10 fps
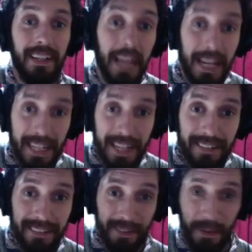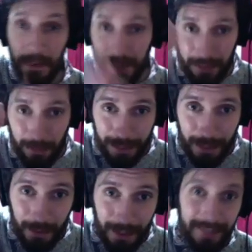Hey kids, so this
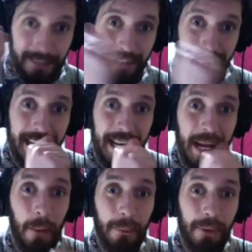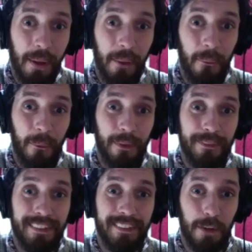video is just to kind of help you out
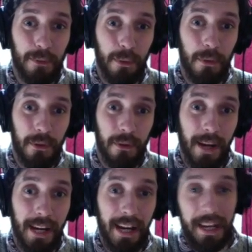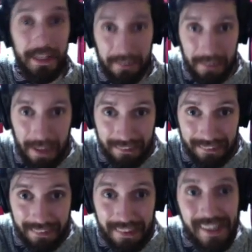with the stuff we were doing in the
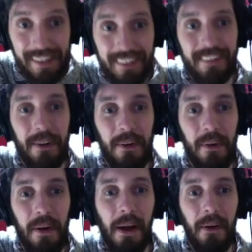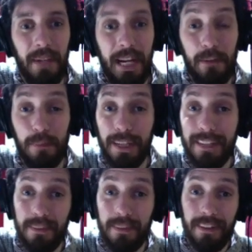lesson. So I'll kind of
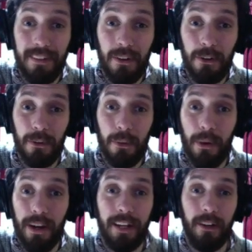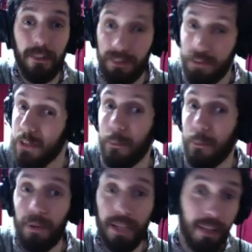play some of the songs we're working on so you can
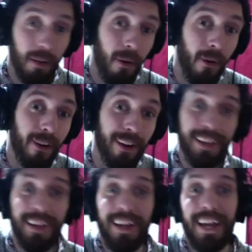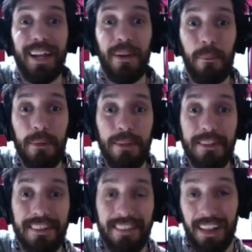play along, and I'll maybe
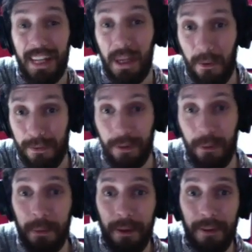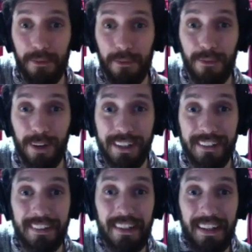just like offer a wee bit of
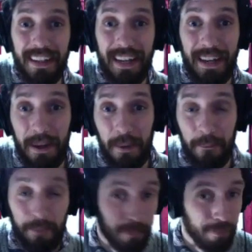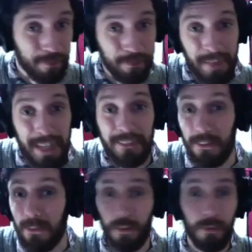advice. Yeah,
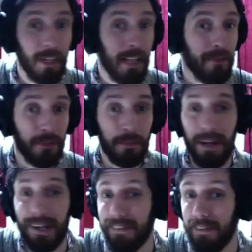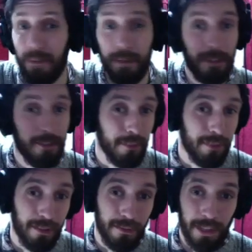so just whenever you're practicing, maybe shove
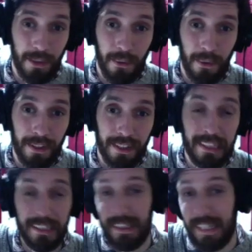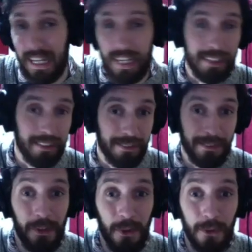this video on and
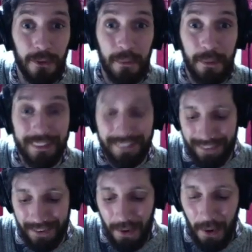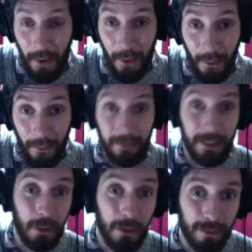use the bits that are
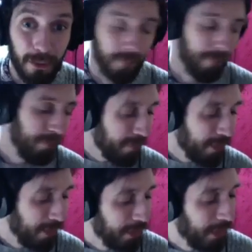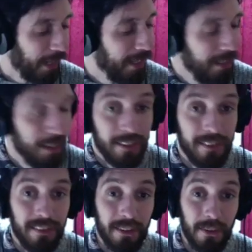useful. Okay,
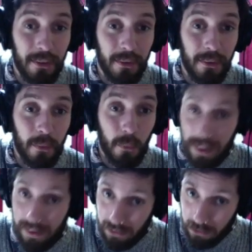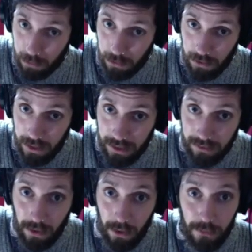so one of the songs we're doing is
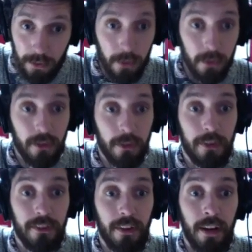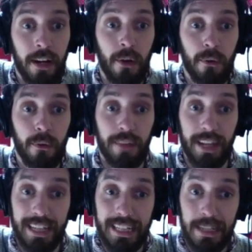Heart of Gold, so we're starting off with
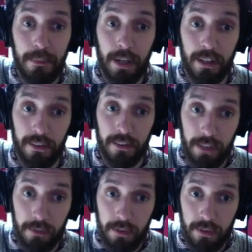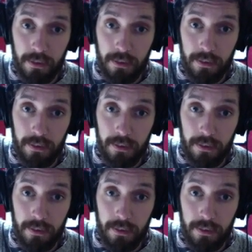that E minor 7.